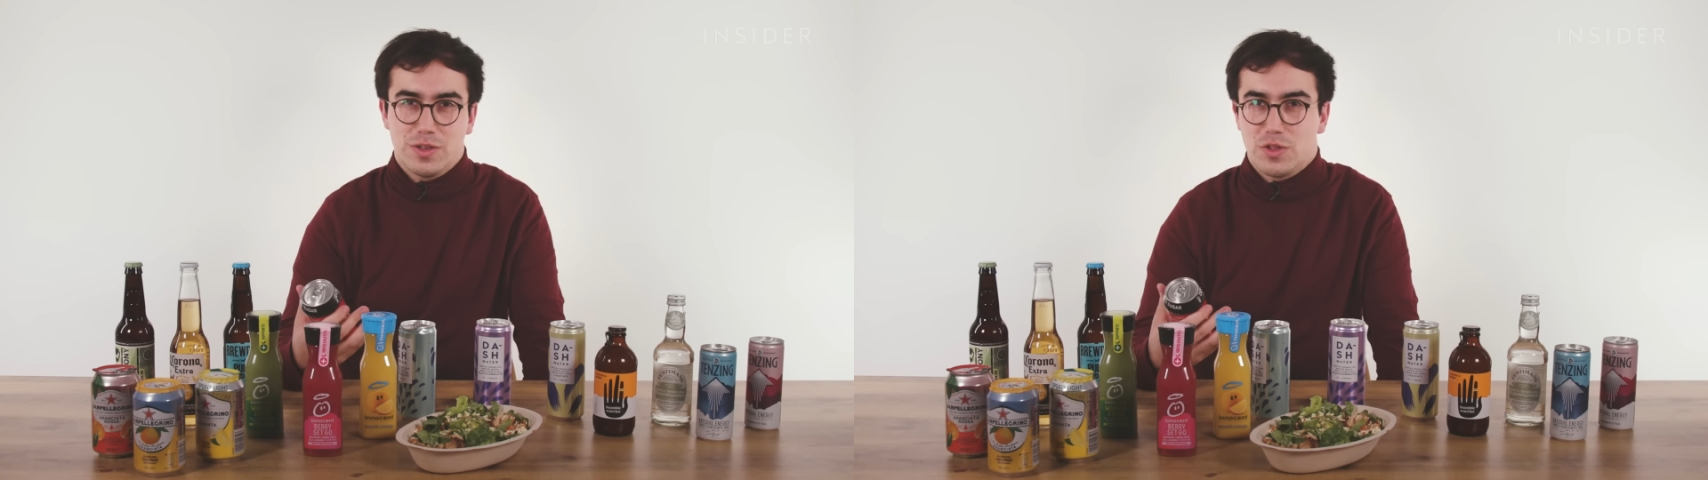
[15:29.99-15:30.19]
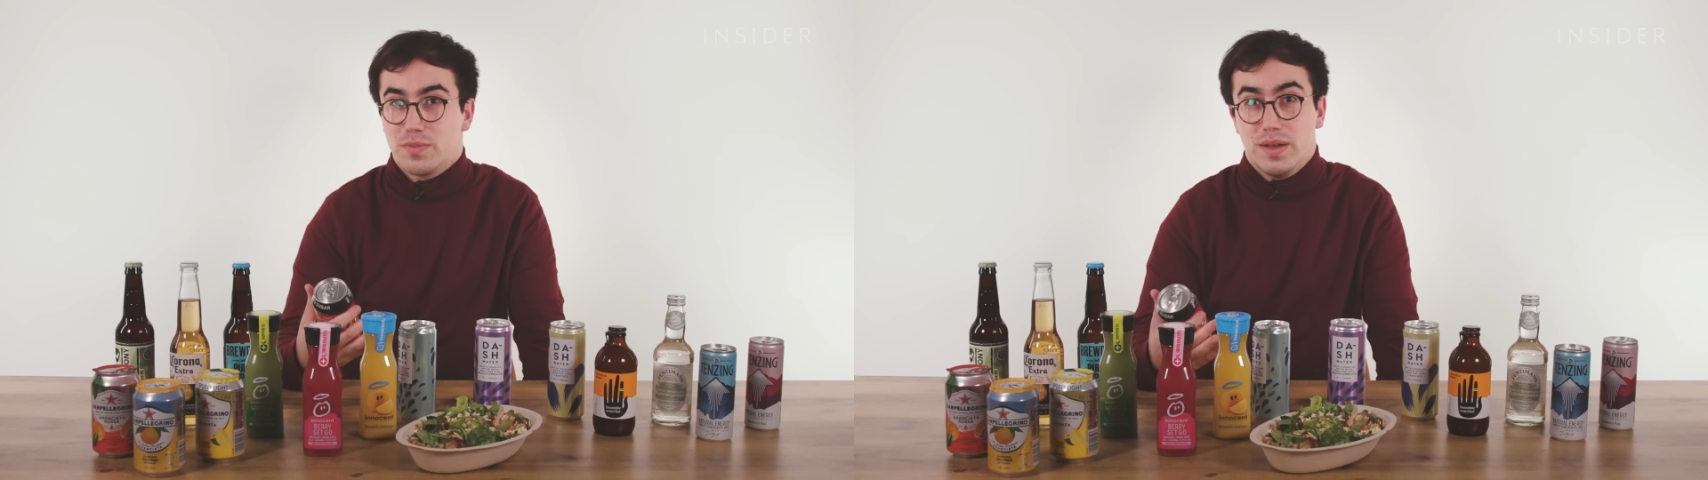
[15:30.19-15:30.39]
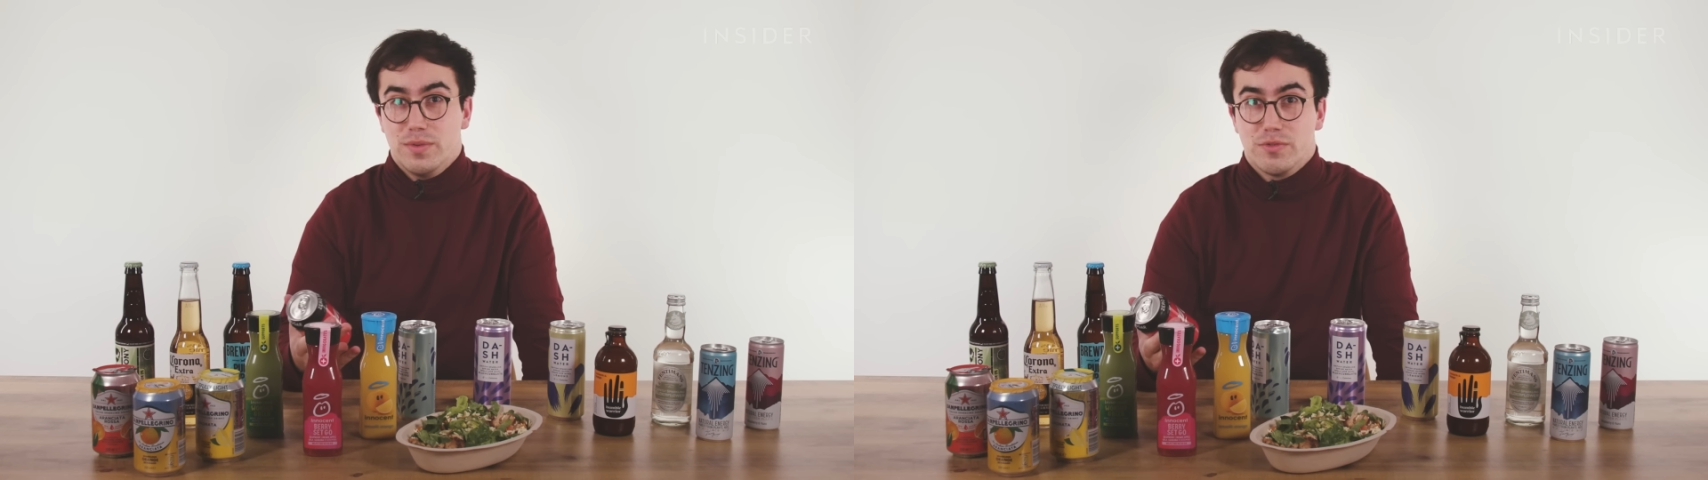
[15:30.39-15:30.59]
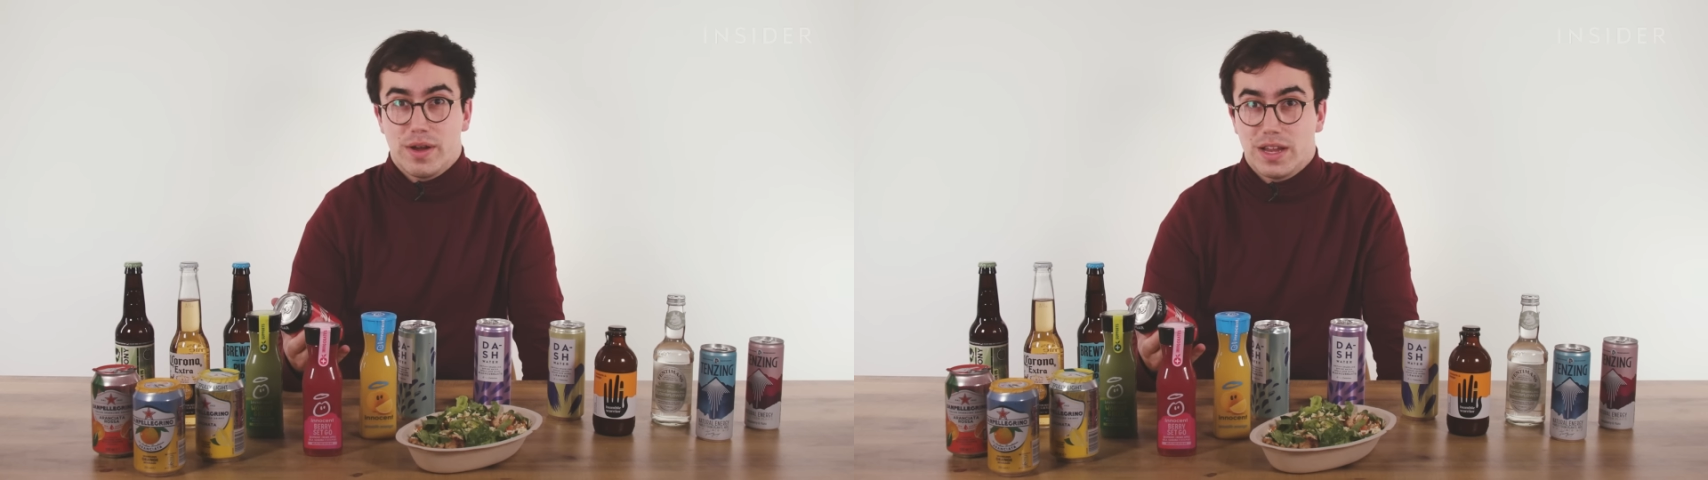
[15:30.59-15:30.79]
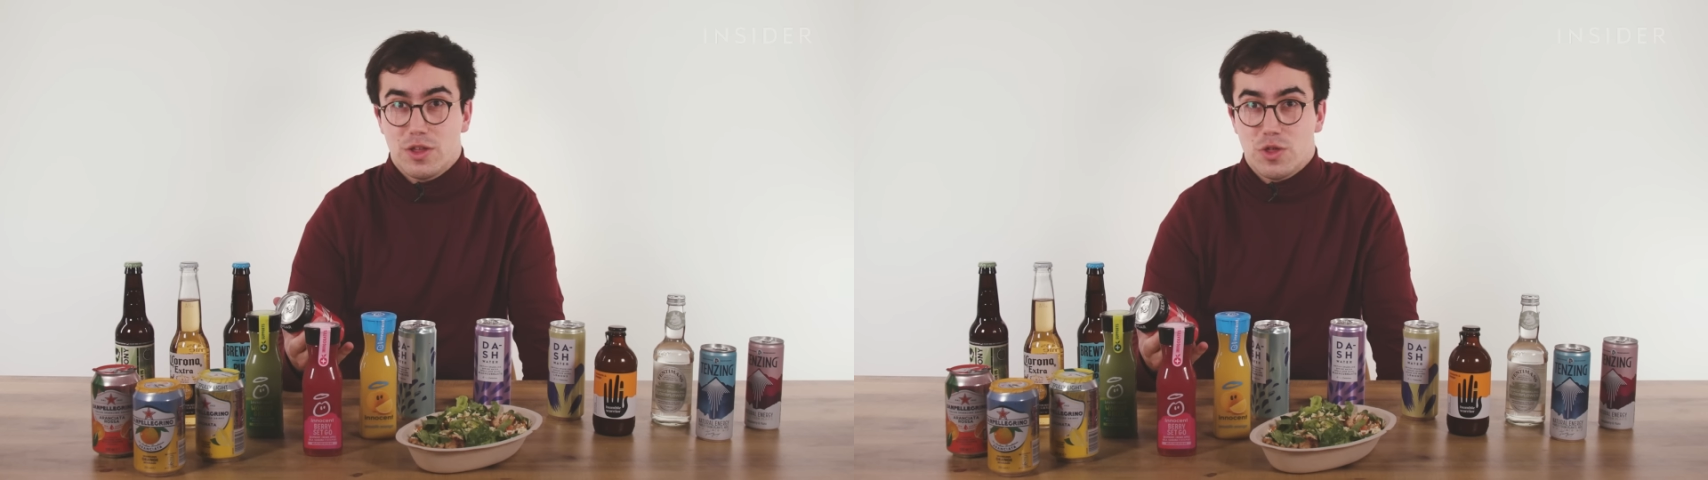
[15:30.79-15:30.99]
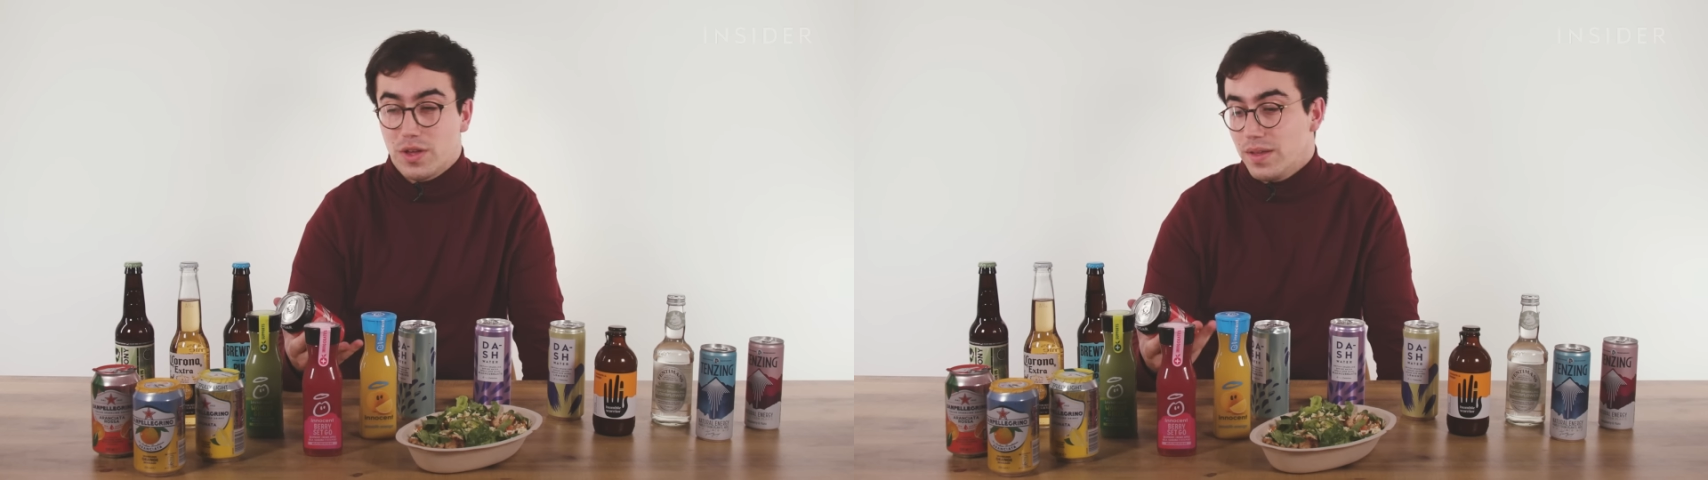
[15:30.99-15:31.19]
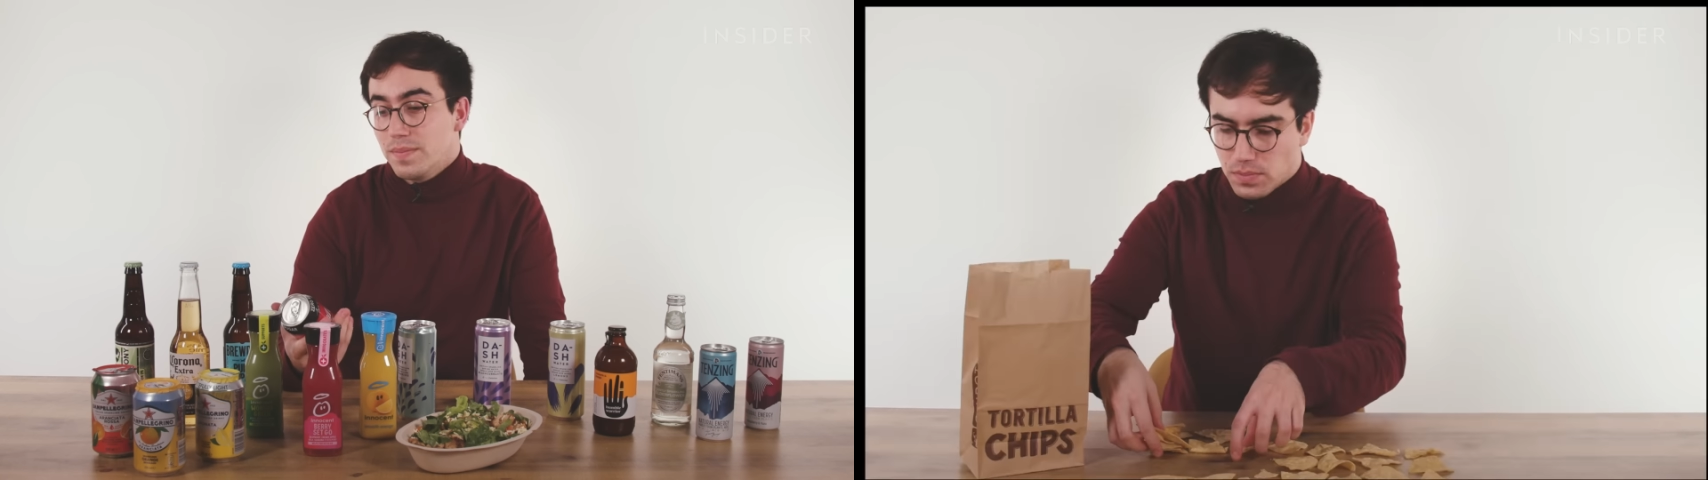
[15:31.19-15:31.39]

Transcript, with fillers: and just made with regular sugar.